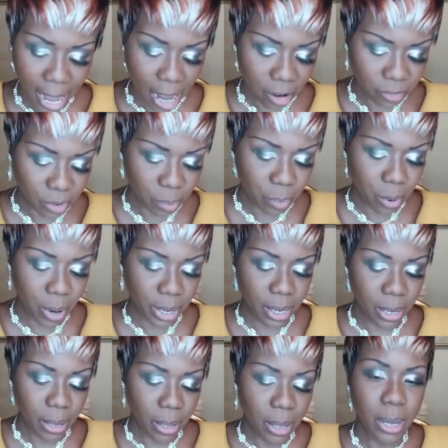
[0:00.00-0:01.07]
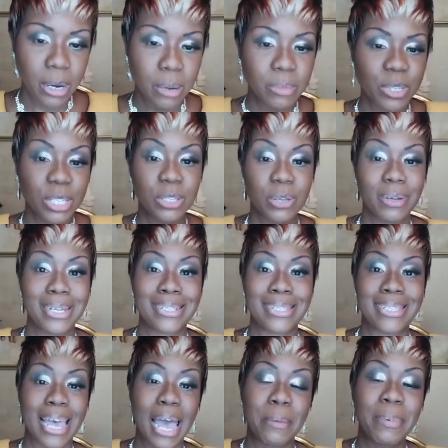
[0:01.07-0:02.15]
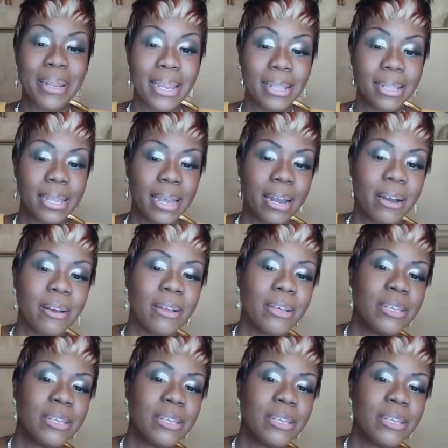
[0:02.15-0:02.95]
after party and I'm just going to dab it in there